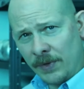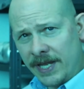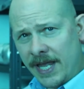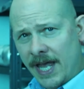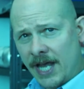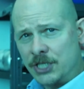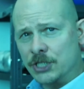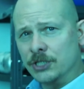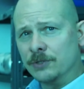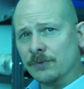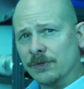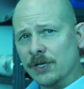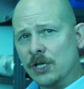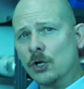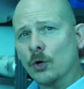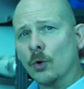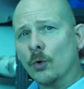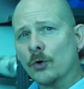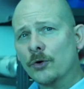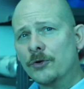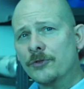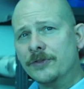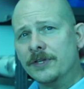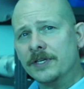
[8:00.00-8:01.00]
we actually
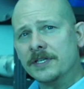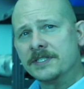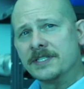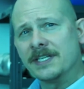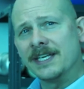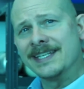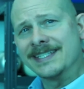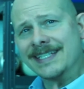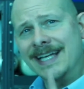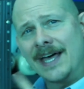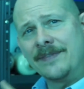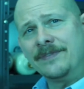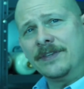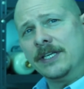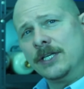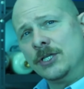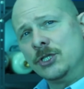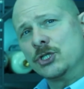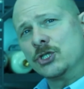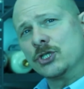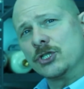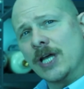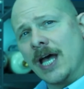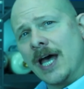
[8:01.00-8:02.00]
record this is on the
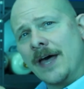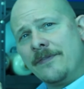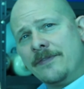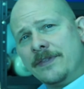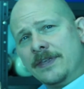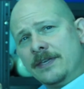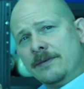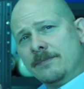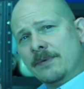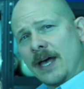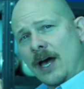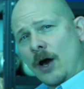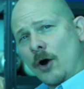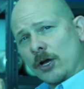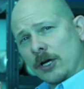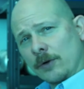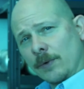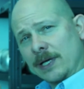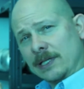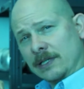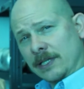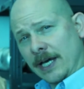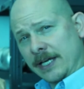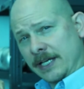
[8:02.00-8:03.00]

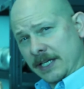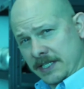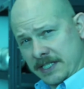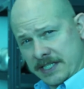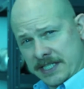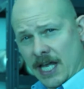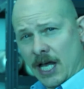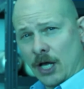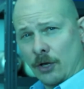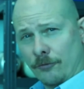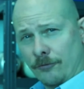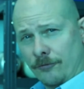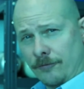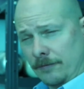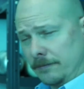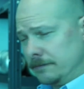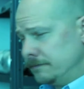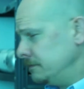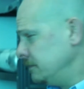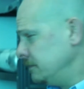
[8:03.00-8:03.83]
AutoRae Lite itself.